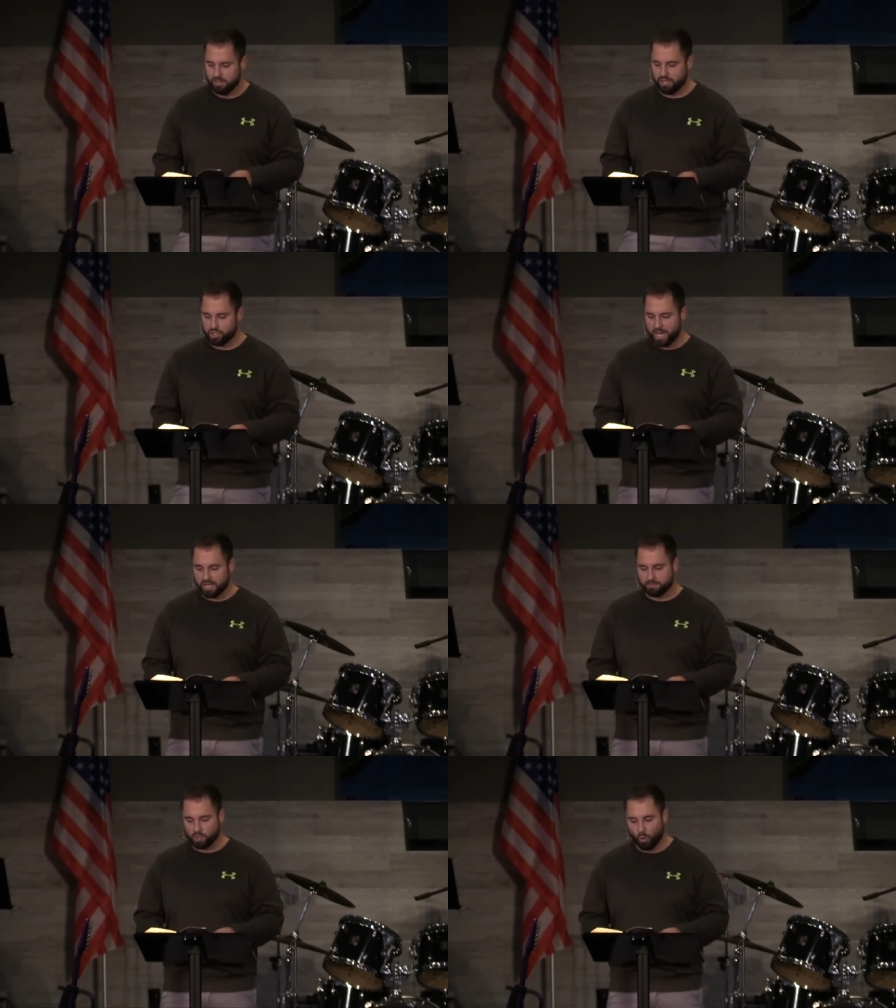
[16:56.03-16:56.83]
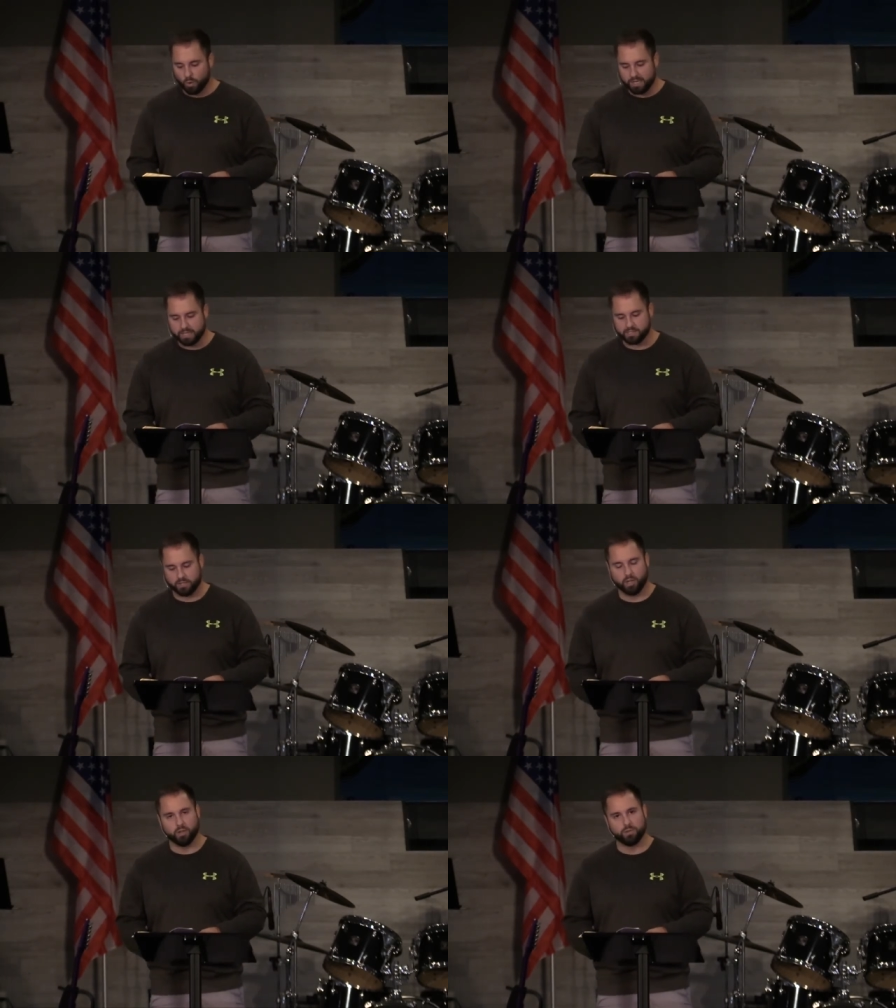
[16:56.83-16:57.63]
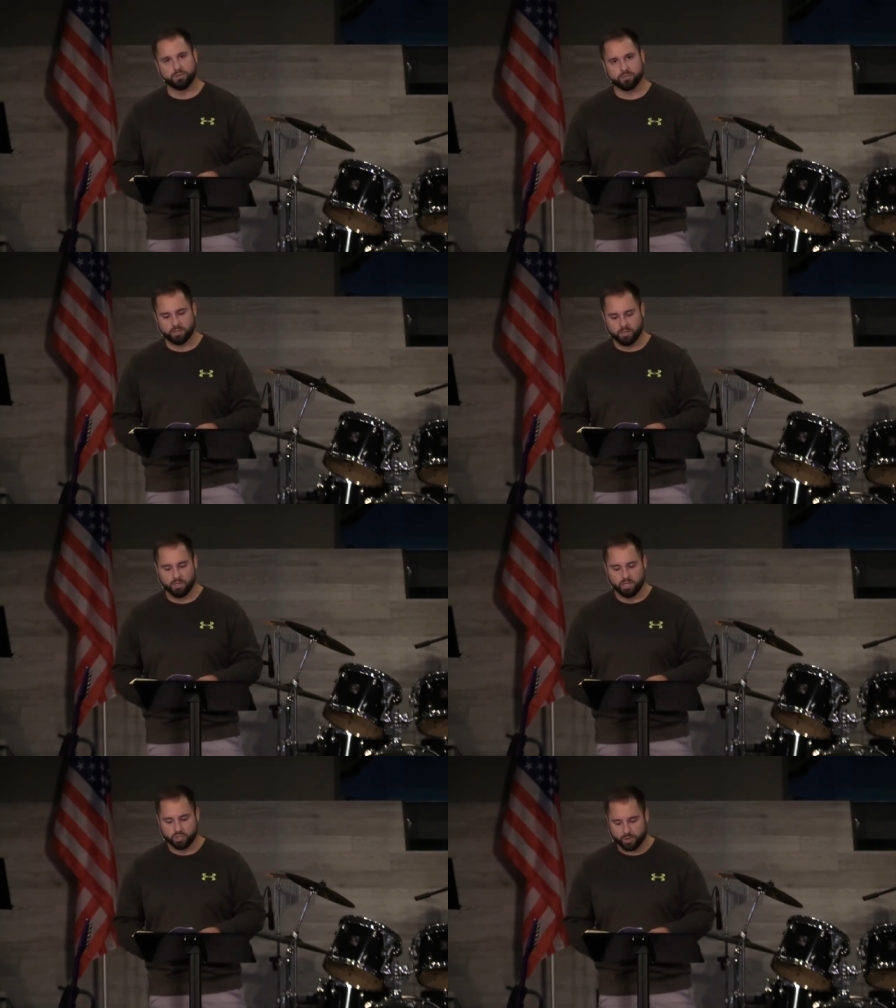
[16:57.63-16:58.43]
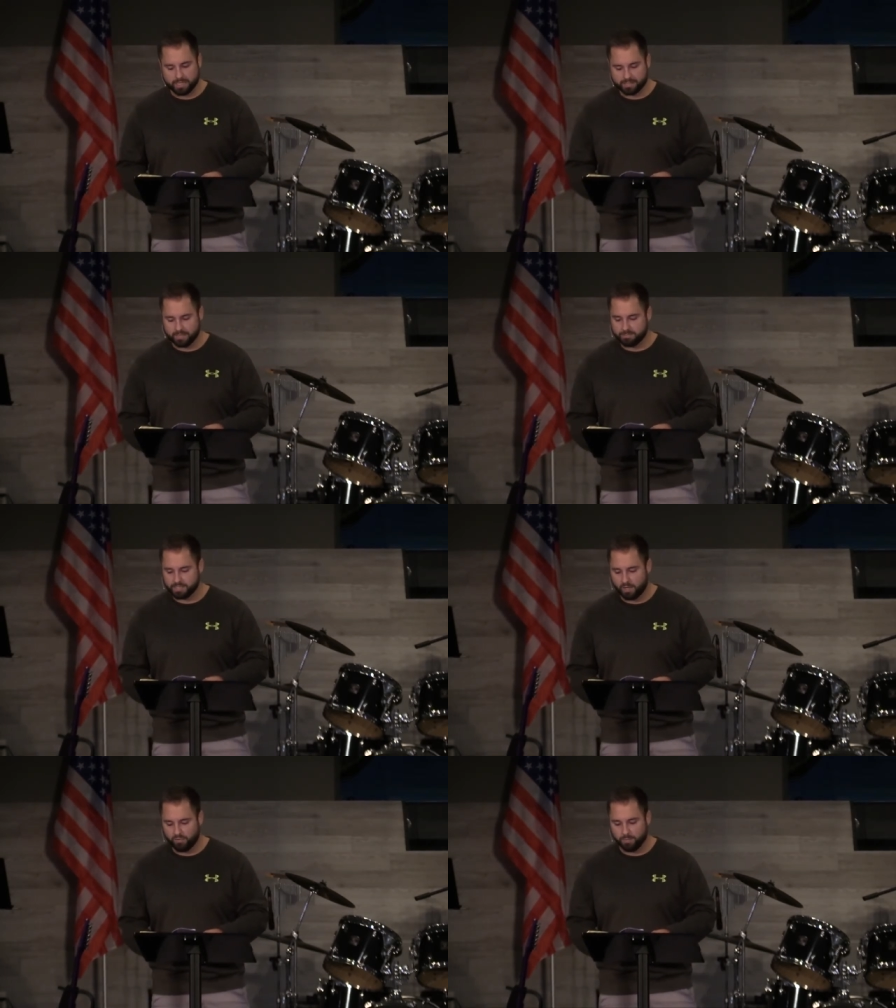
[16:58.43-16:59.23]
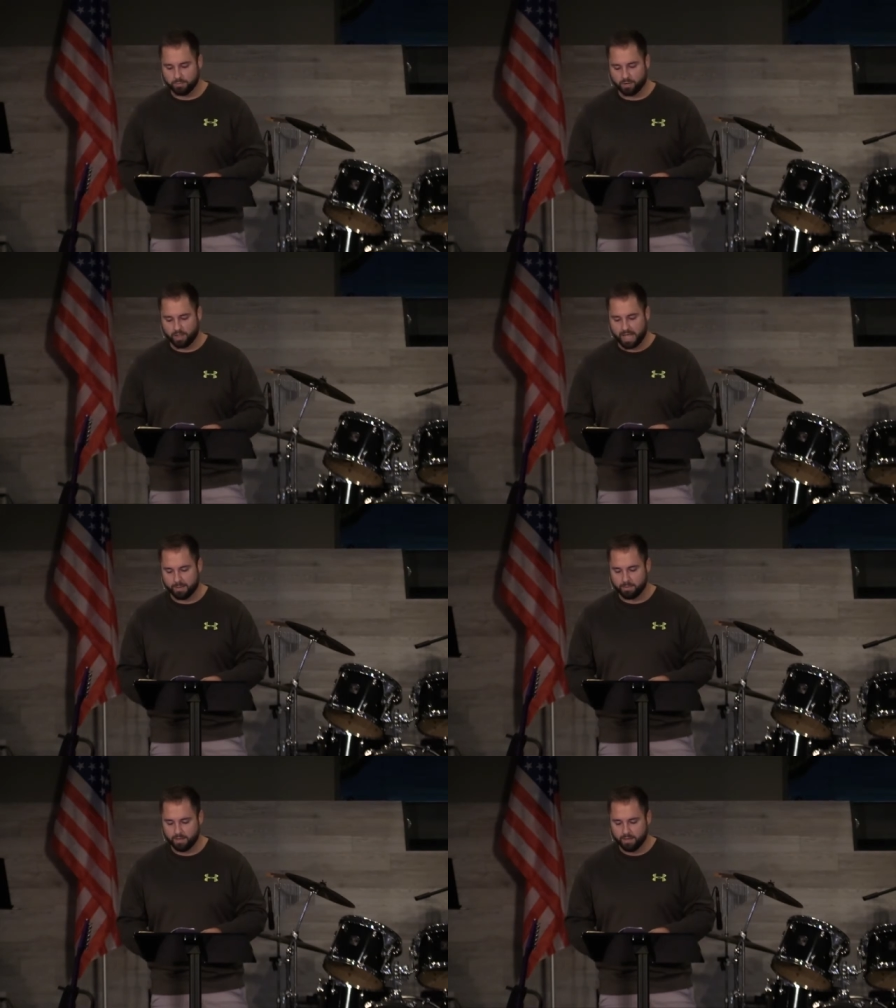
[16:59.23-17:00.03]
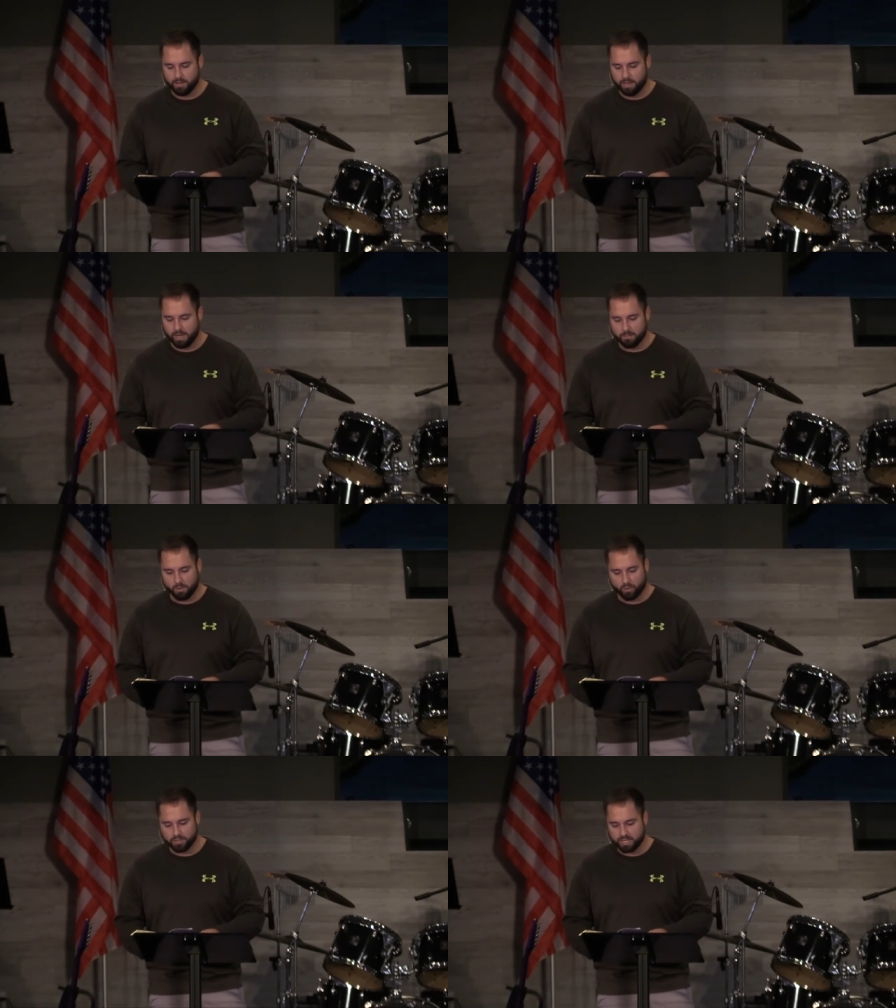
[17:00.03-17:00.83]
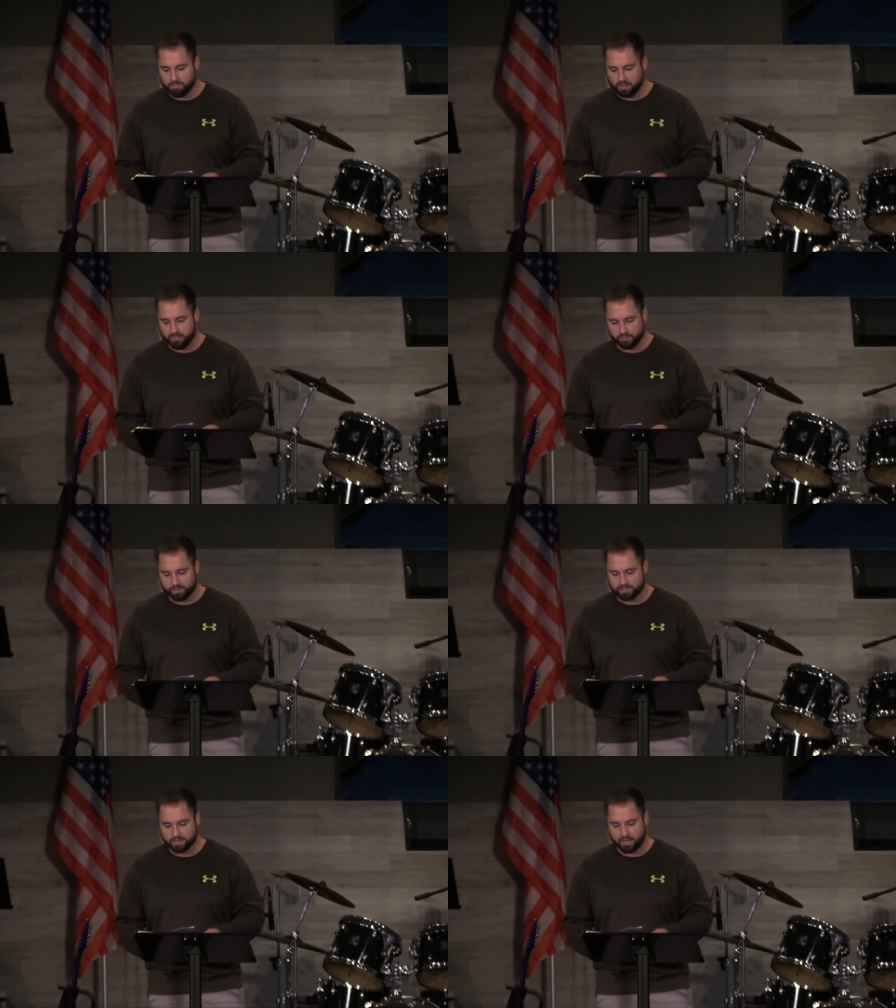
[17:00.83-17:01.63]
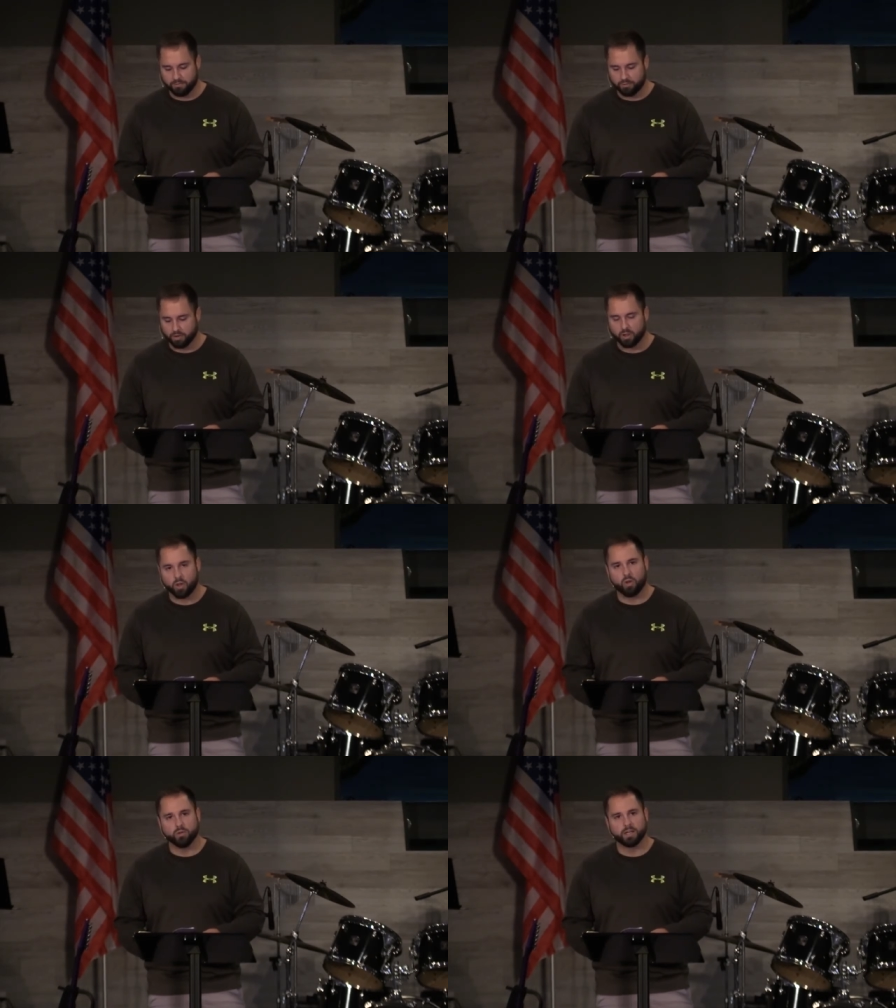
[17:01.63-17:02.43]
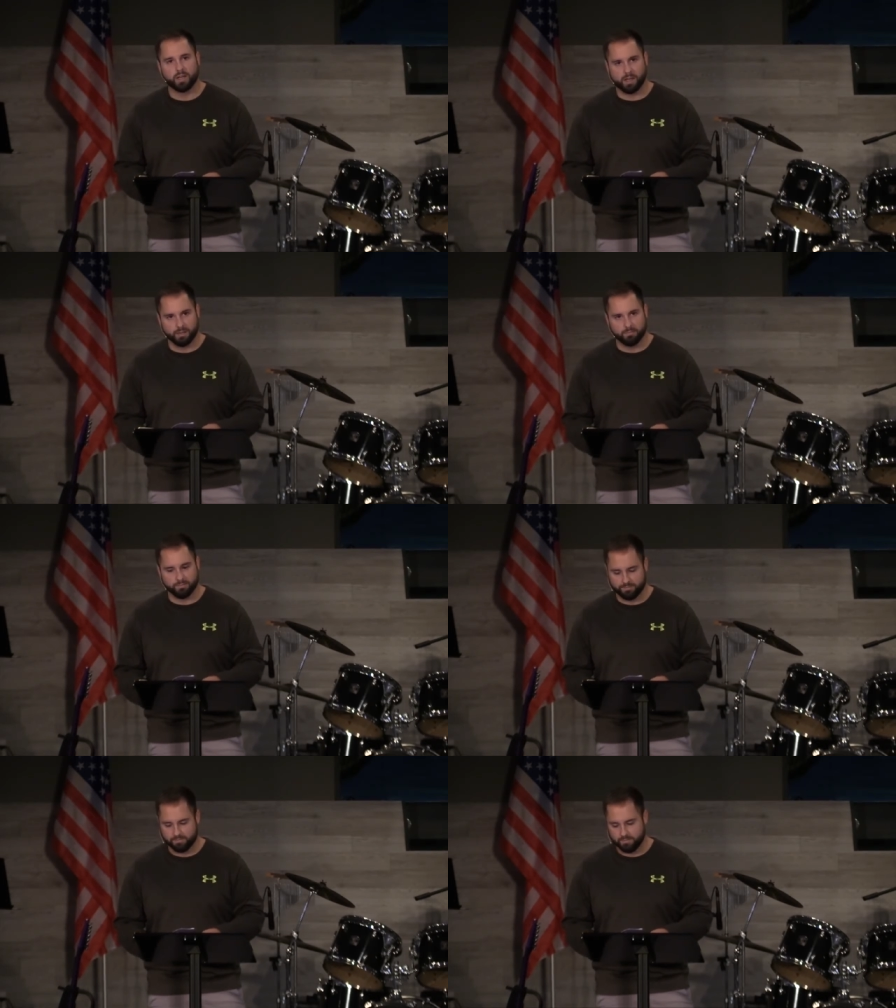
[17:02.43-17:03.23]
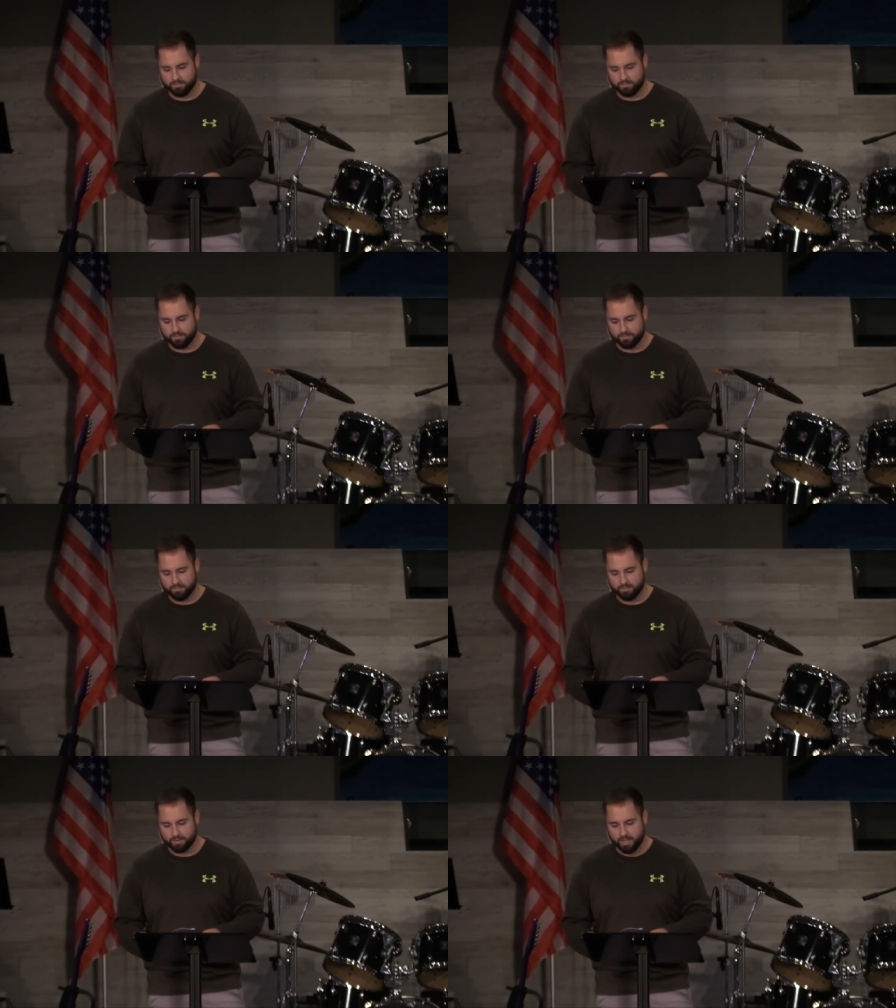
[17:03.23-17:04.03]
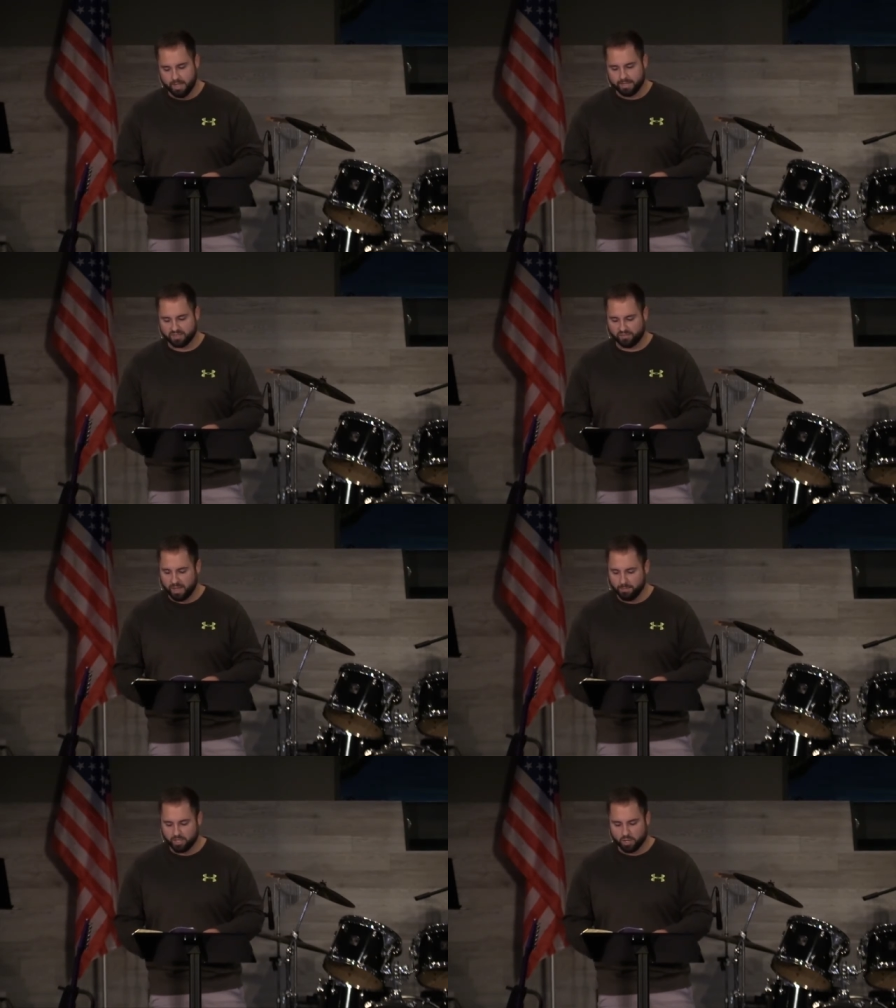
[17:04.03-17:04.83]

Then Jacob tore his clothes, dressed himself in burlap, and he mourned deeply for his son for a long time. His family